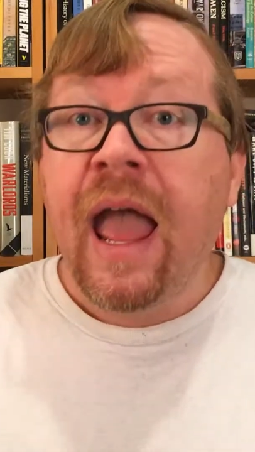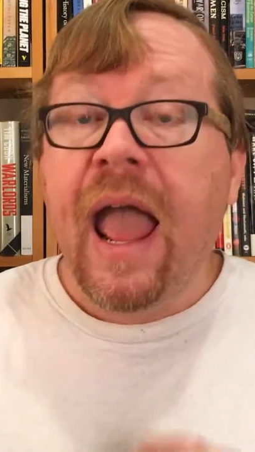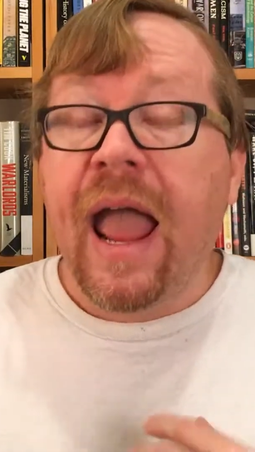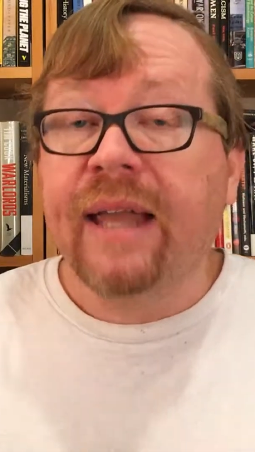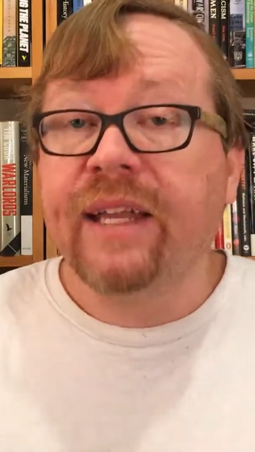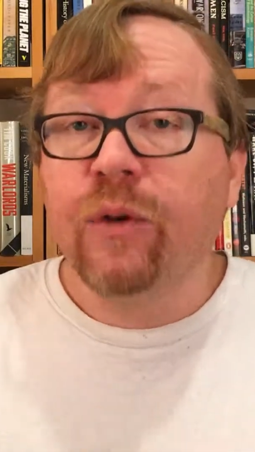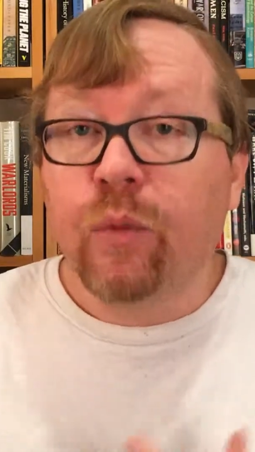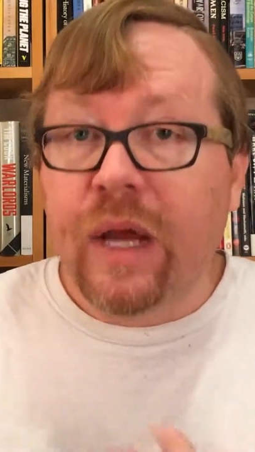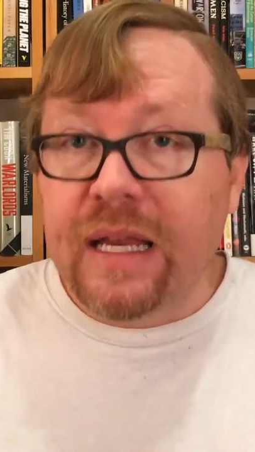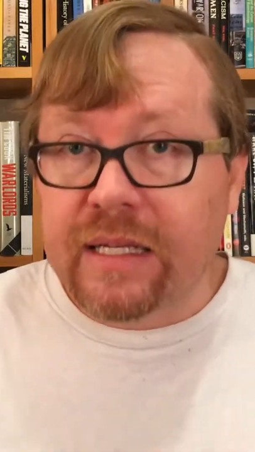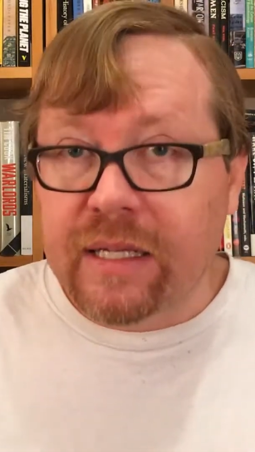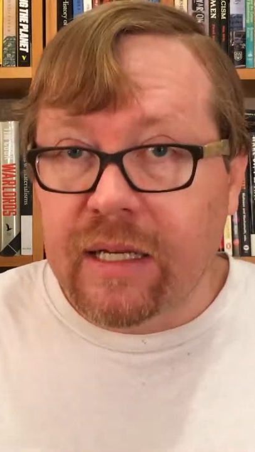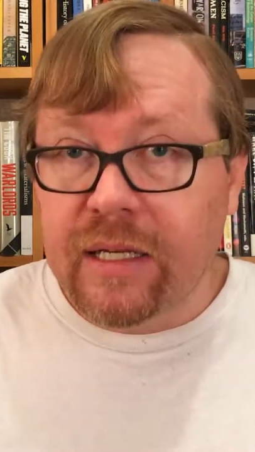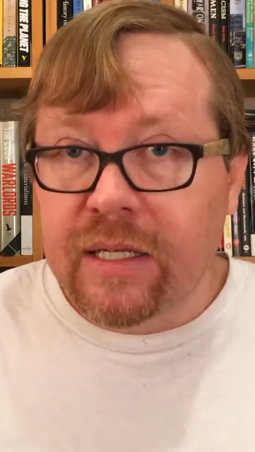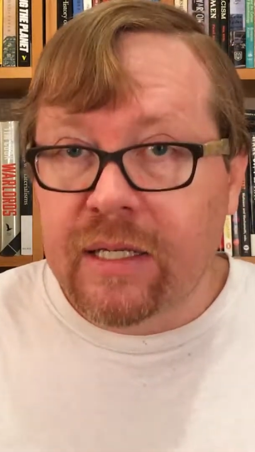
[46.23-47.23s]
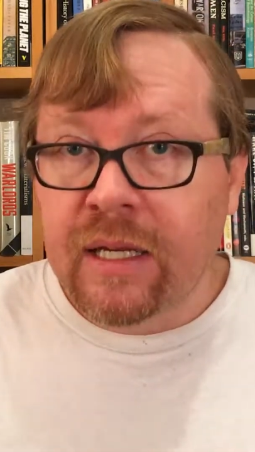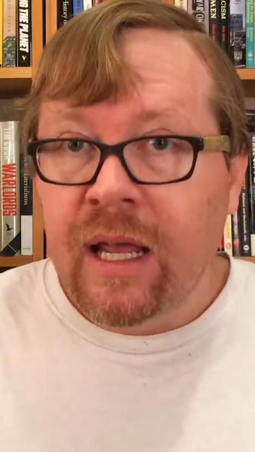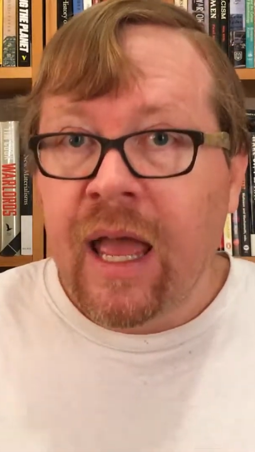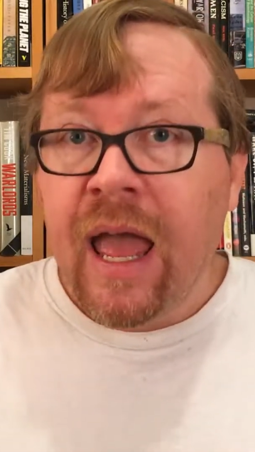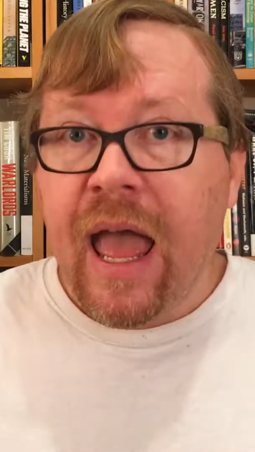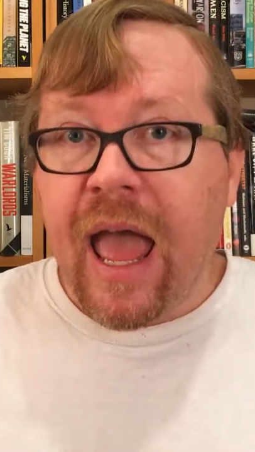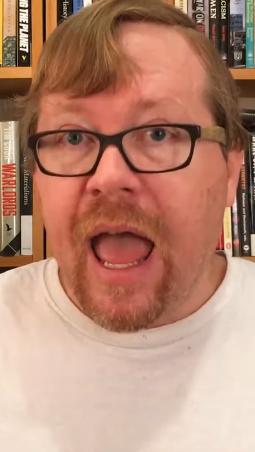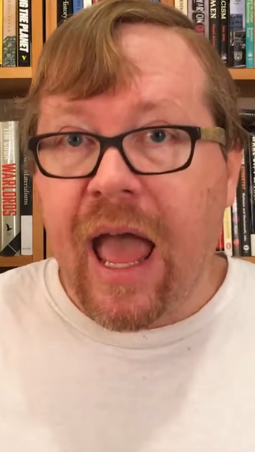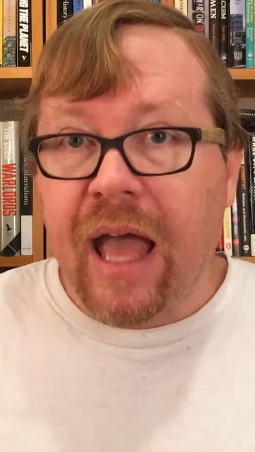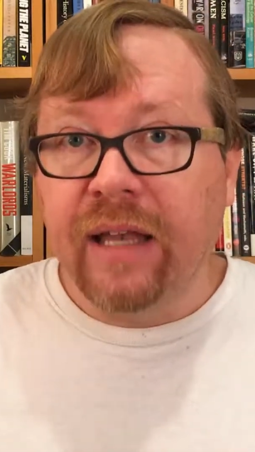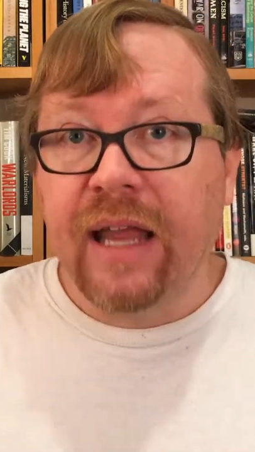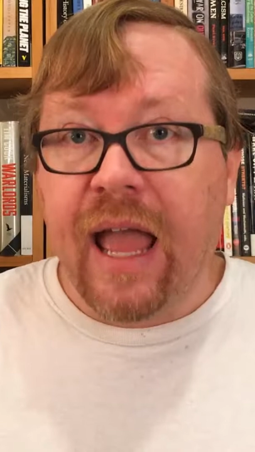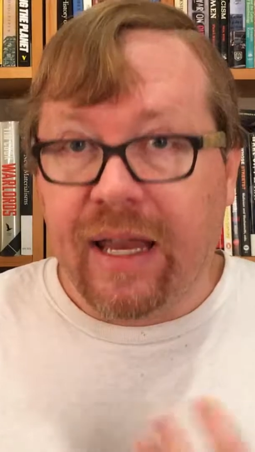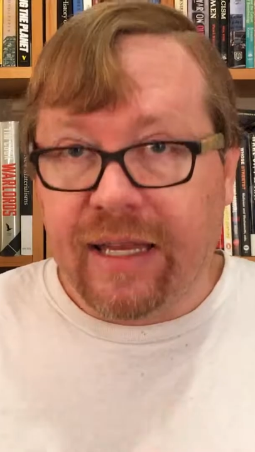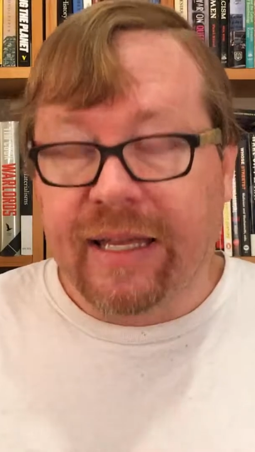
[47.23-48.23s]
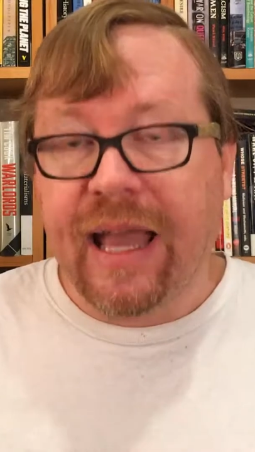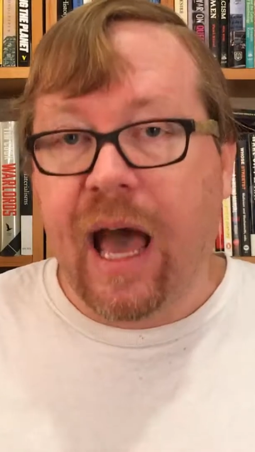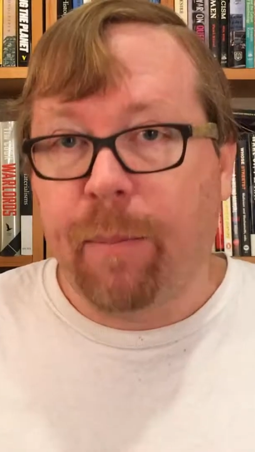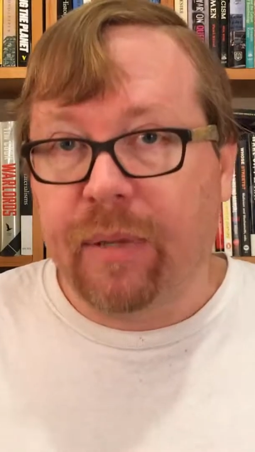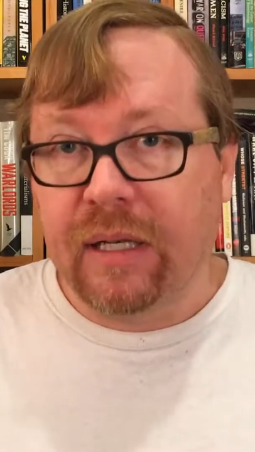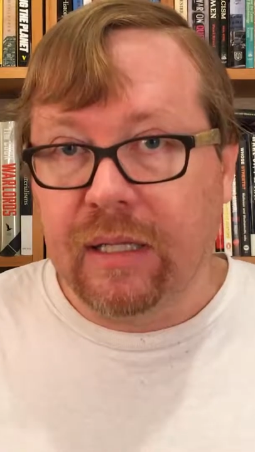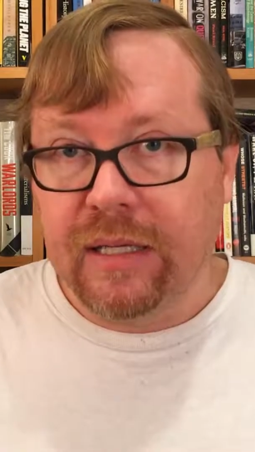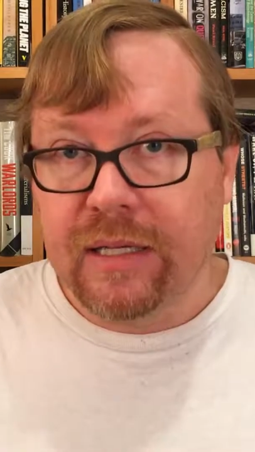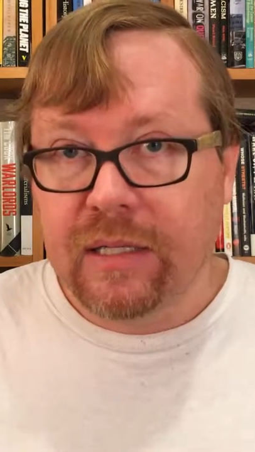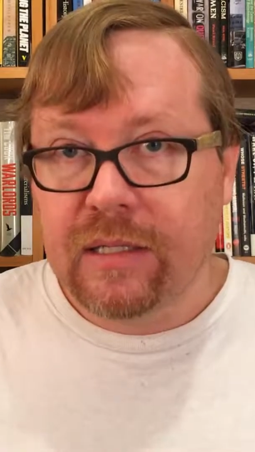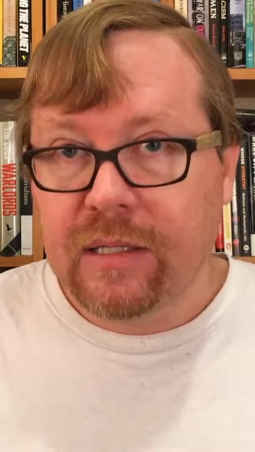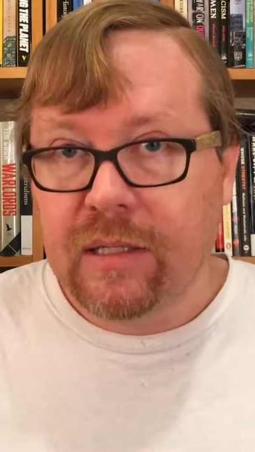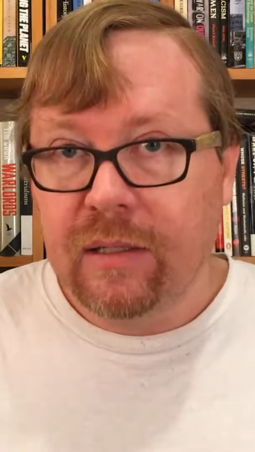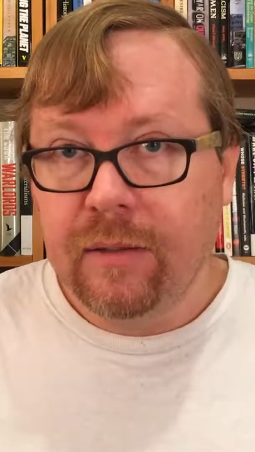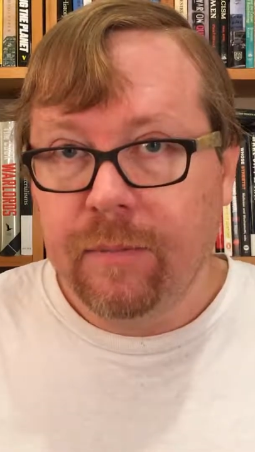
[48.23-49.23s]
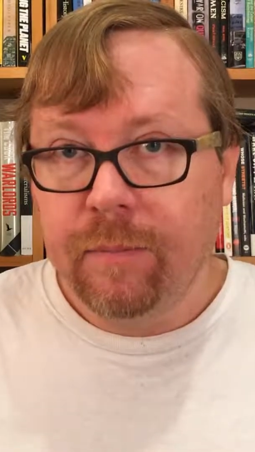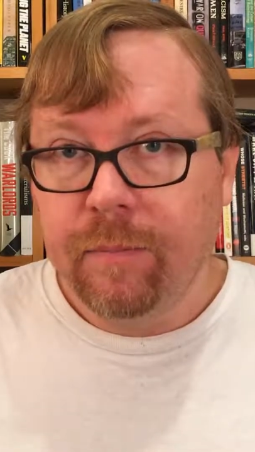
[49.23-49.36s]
anti-racist and anti-capitalist.